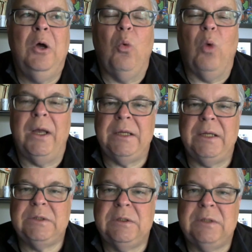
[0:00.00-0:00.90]
wanting
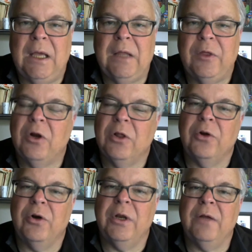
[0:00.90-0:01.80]
to take their
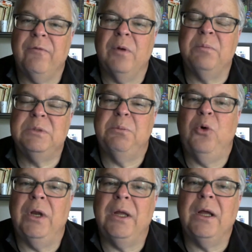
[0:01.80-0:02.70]
learning from
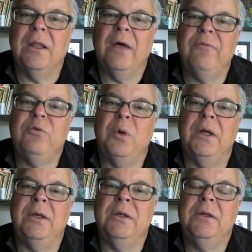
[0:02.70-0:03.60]
supporting a loved
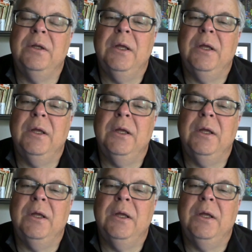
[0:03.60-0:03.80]
one